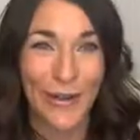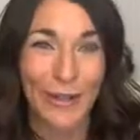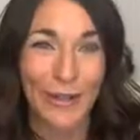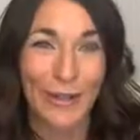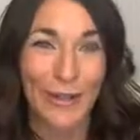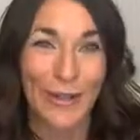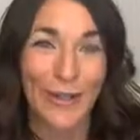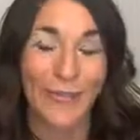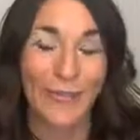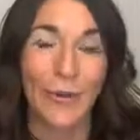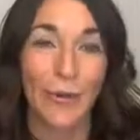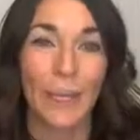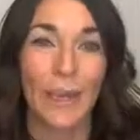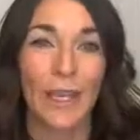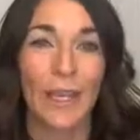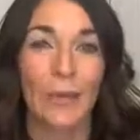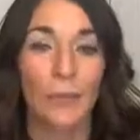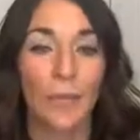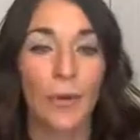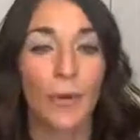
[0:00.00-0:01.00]
have worked for
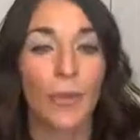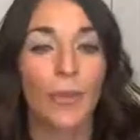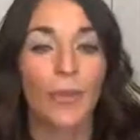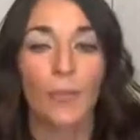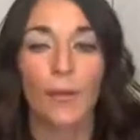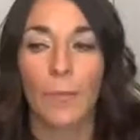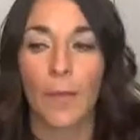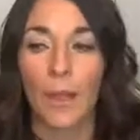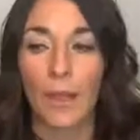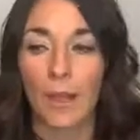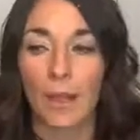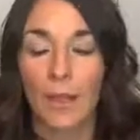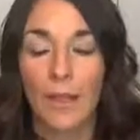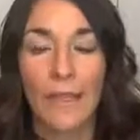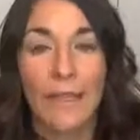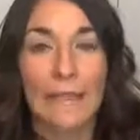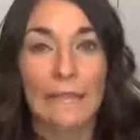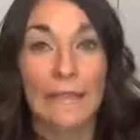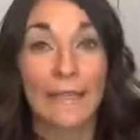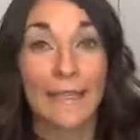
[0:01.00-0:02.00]
me, both from a
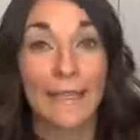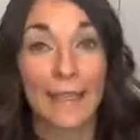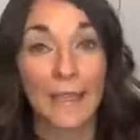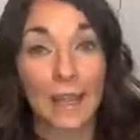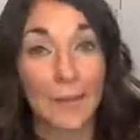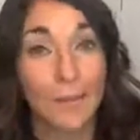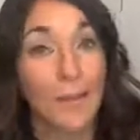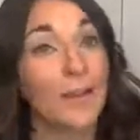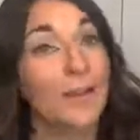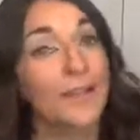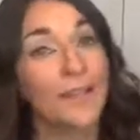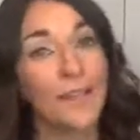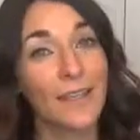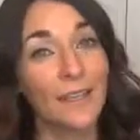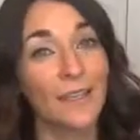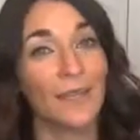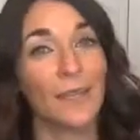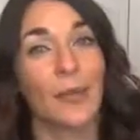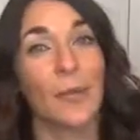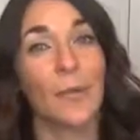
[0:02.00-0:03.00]
like
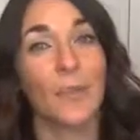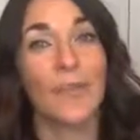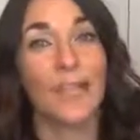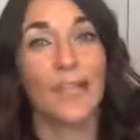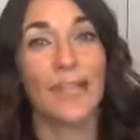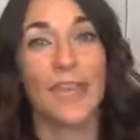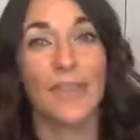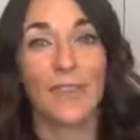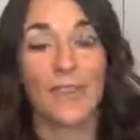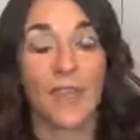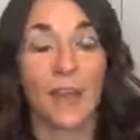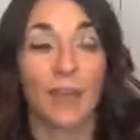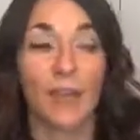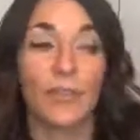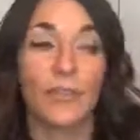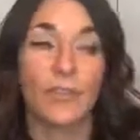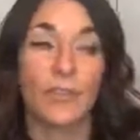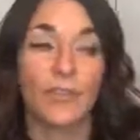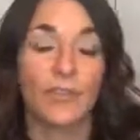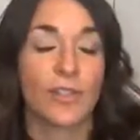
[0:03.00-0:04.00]
unplugging for a week and then
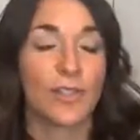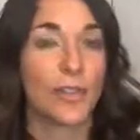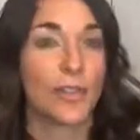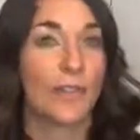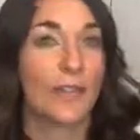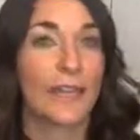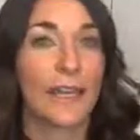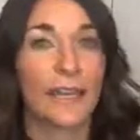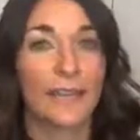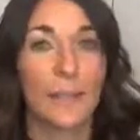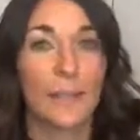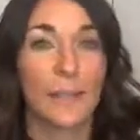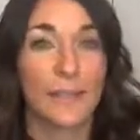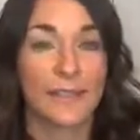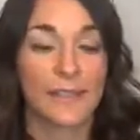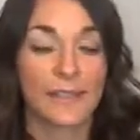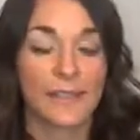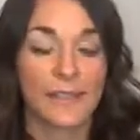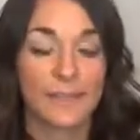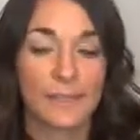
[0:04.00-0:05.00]
also just on a daily
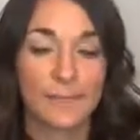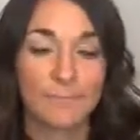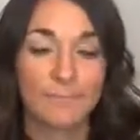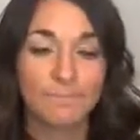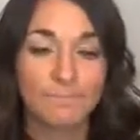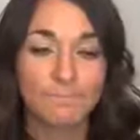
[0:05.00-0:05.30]
basis.